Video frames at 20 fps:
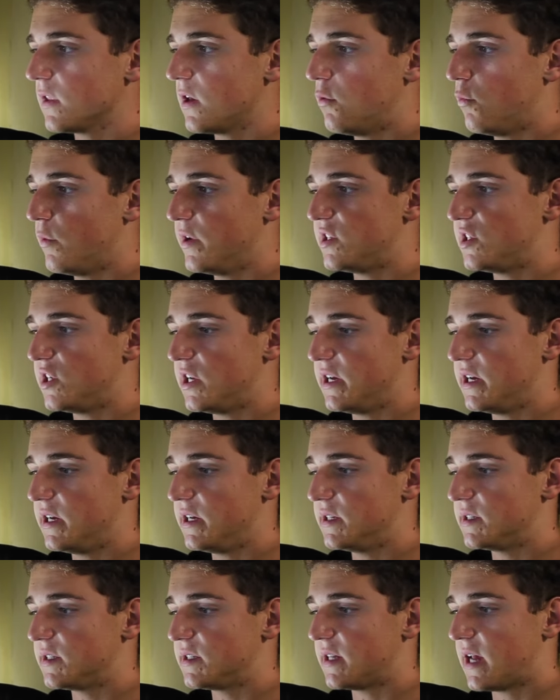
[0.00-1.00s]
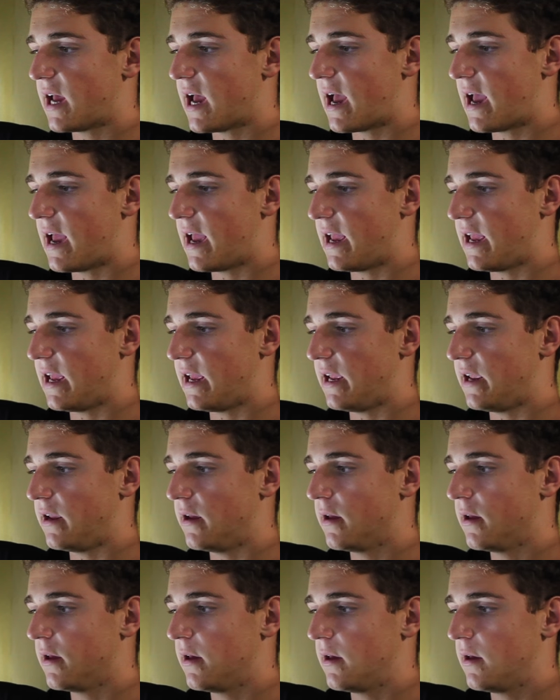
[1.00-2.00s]
which is a
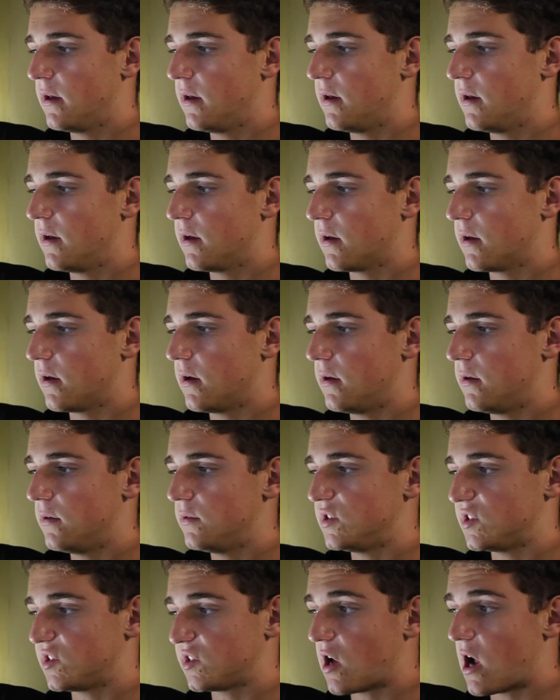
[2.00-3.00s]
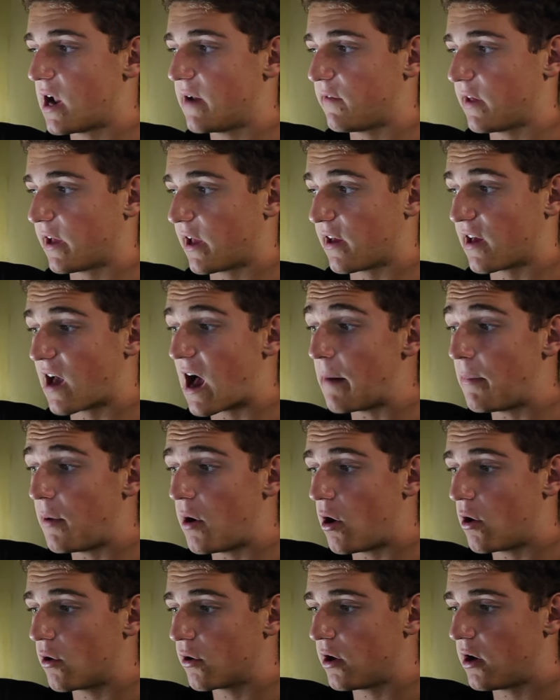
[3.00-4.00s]
just kind of like a cup
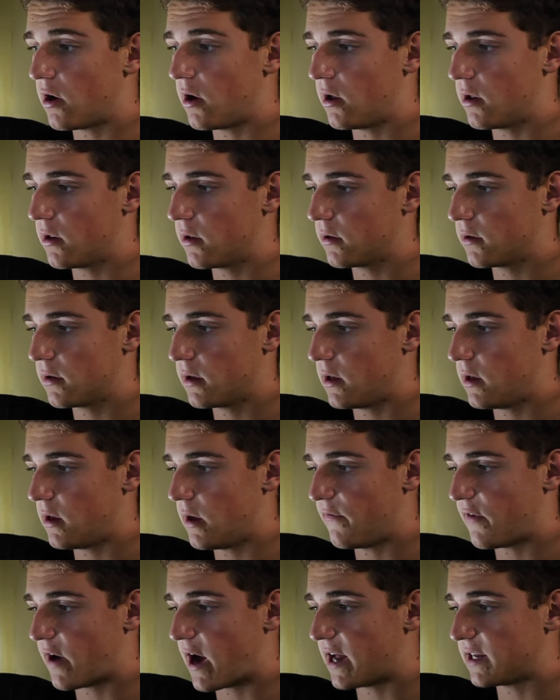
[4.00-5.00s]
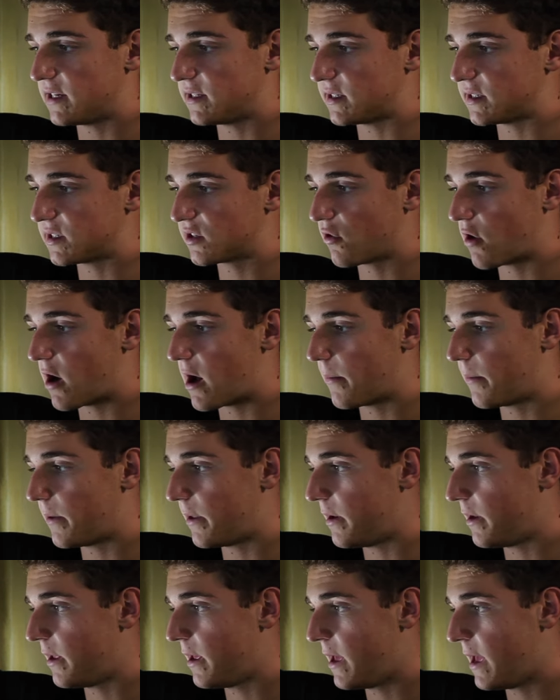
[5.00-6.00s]
holder, if I had to describe it,
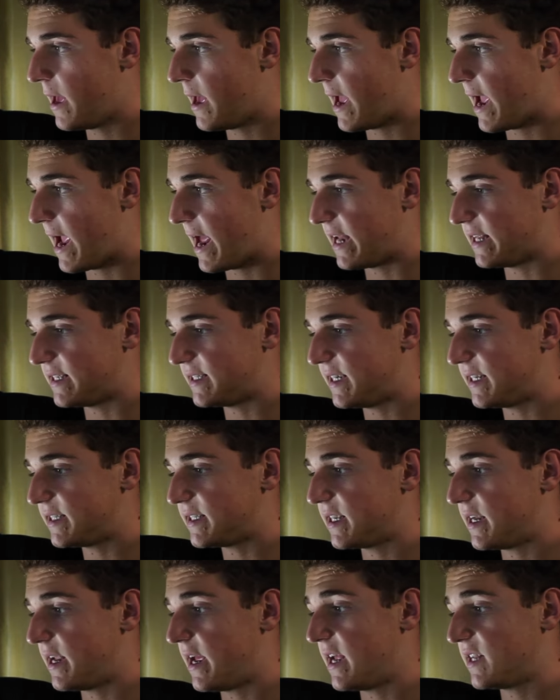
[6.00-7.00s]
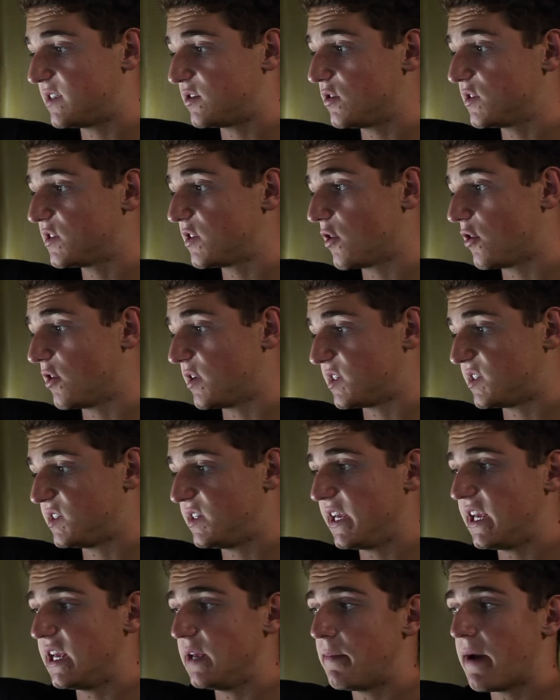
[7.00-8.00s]
and it sits in it. It's also got a
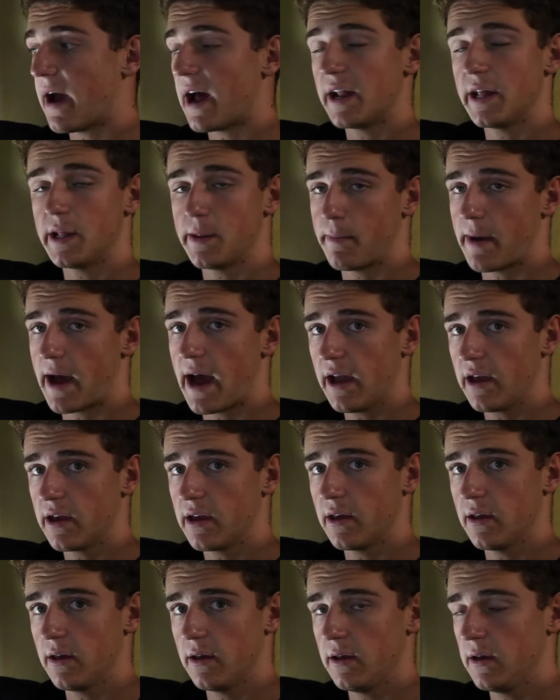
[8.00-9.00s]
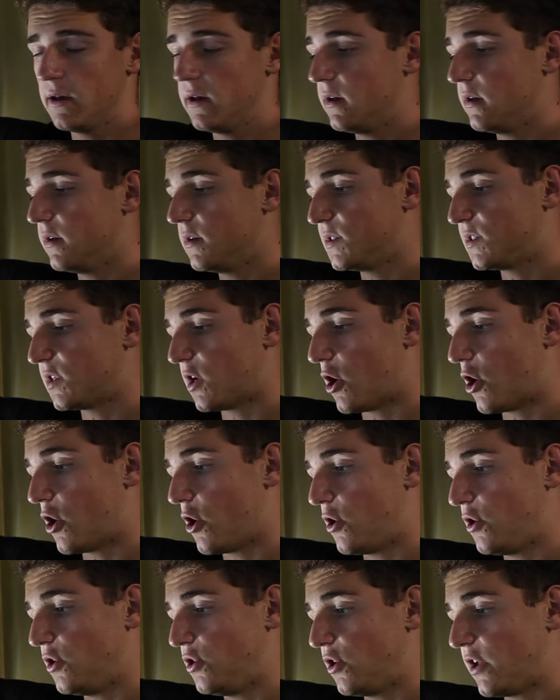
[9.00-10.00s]
sticky pad at the back, so
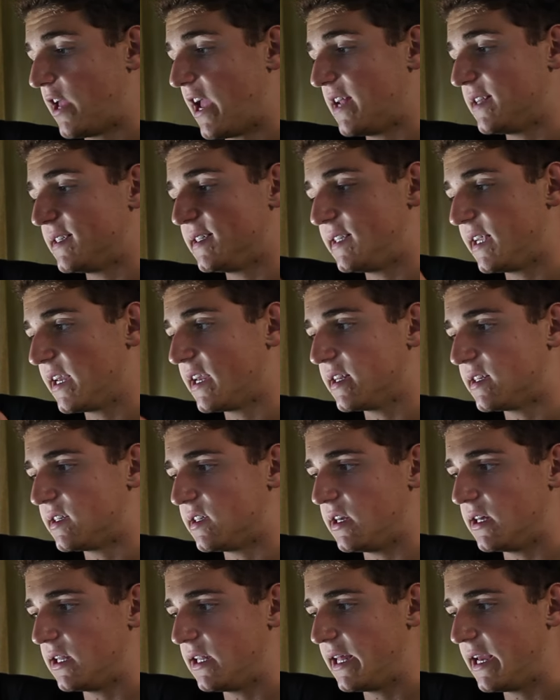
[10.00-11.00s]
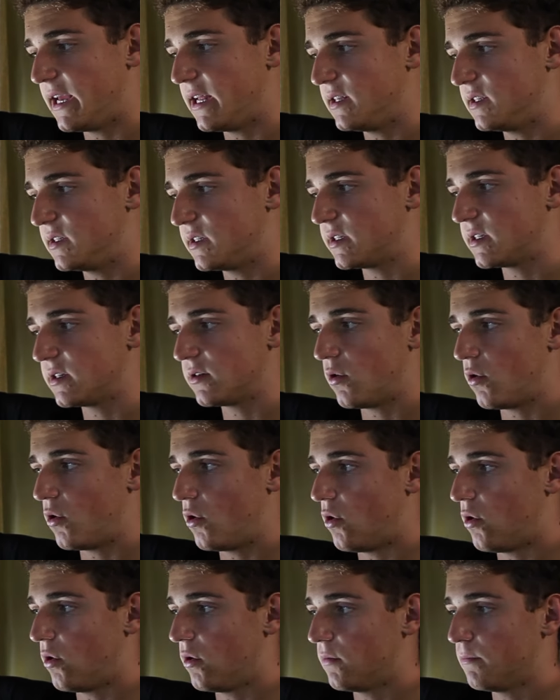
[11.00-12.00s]
you can stick it to your lids
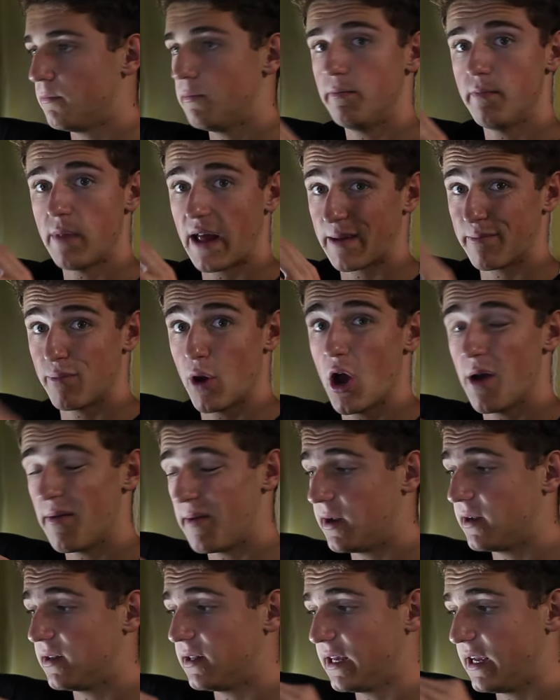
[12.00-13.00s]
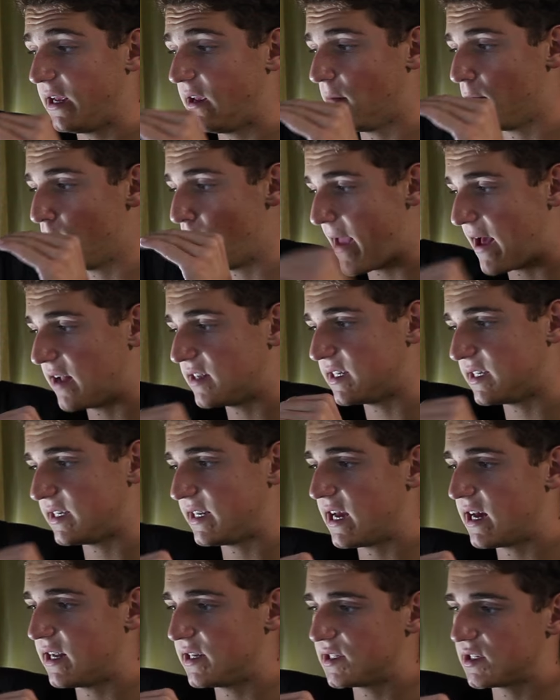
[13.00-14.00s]
or like permanently mount it
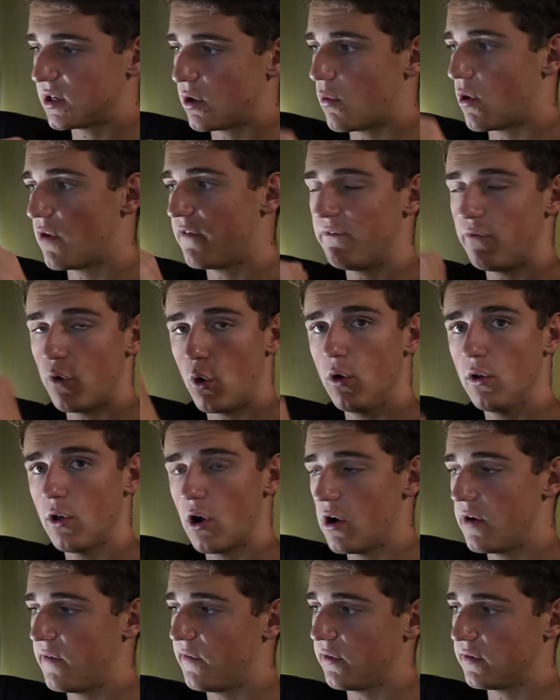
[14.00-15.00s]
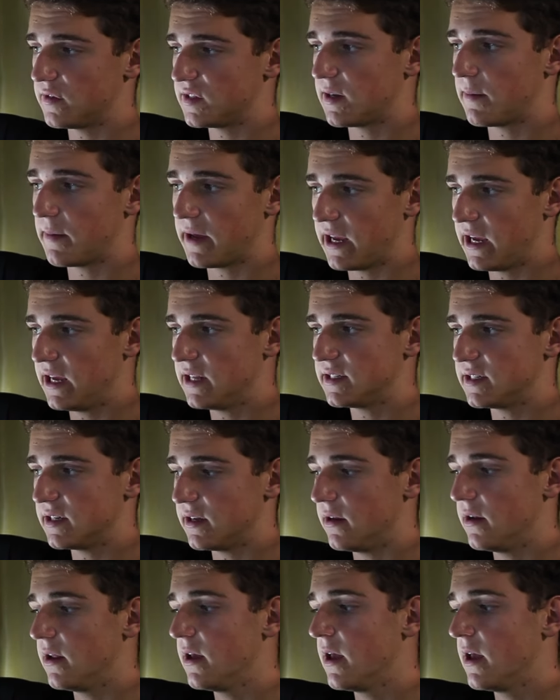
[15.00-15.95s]
down so it won't fall over if something hits it.